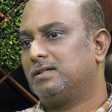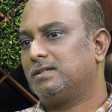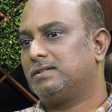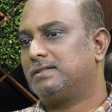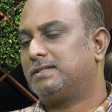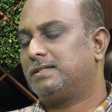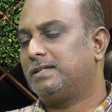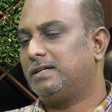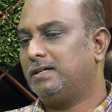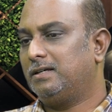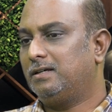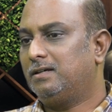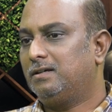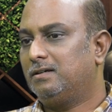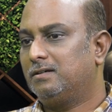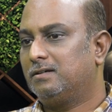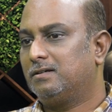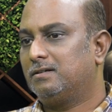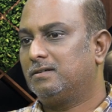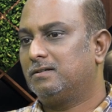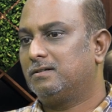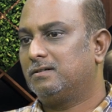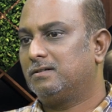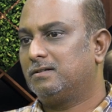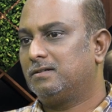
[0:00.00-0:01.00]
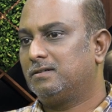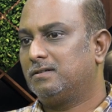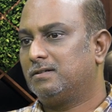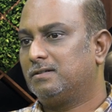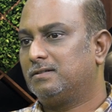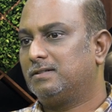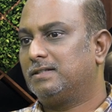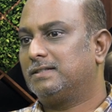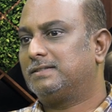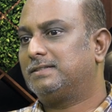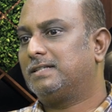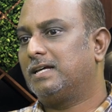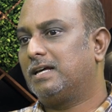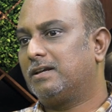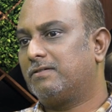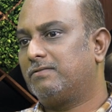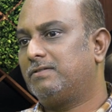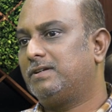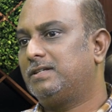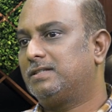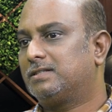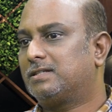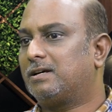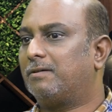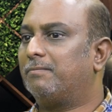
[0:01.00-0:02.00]
see the
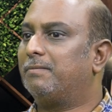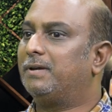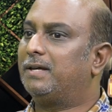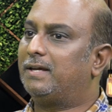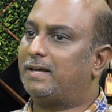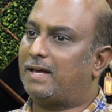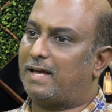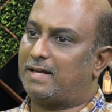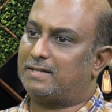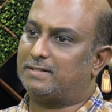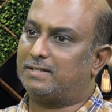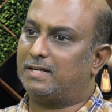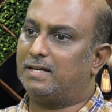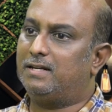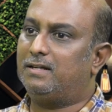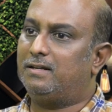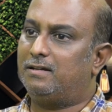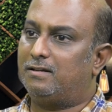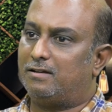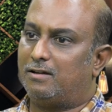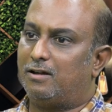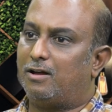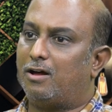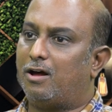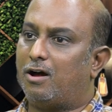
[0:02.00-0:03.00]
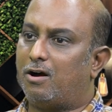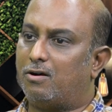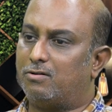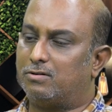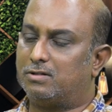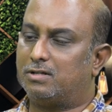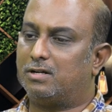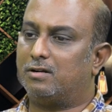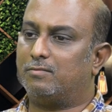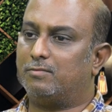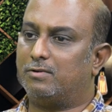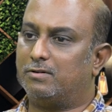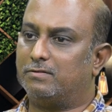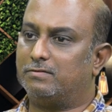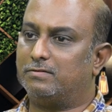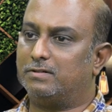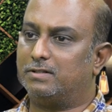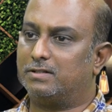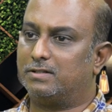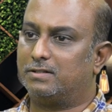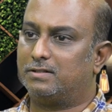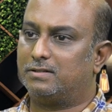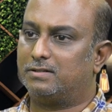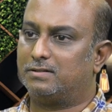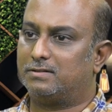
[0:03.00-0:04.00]
service coming as an outcome of
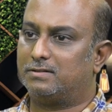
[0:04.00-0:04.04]
it.